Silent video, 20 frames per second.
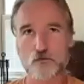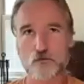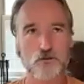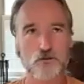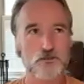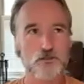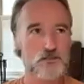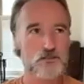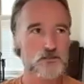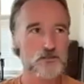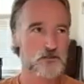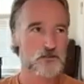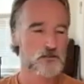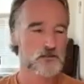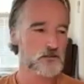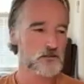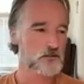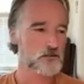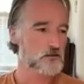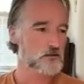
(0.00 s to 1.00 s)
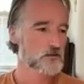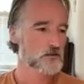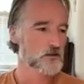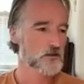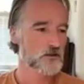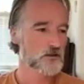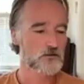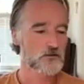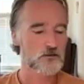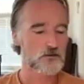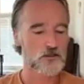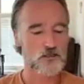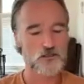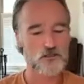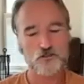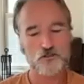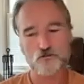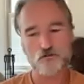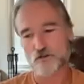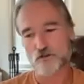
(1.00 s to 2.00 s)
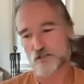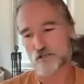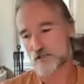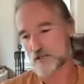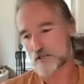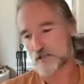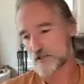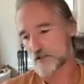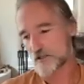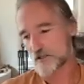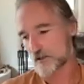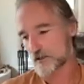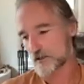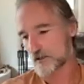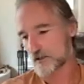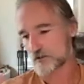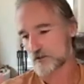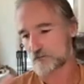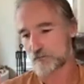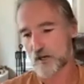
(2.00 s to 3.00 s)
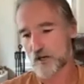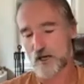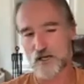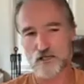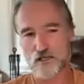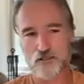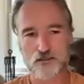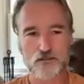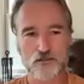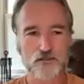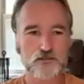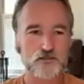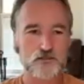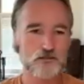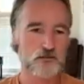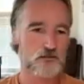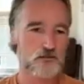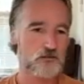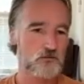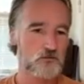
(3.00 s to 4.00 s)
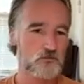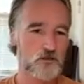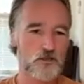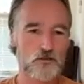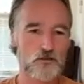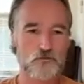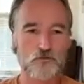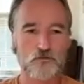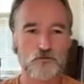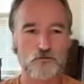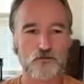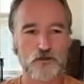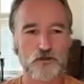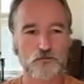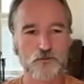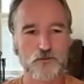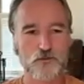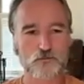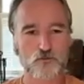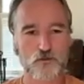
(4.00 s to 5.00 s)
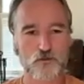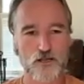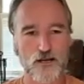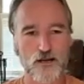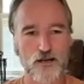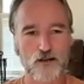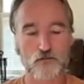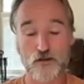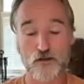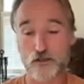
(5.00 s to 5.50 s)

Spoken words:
all these injuries and pains and whatever people have.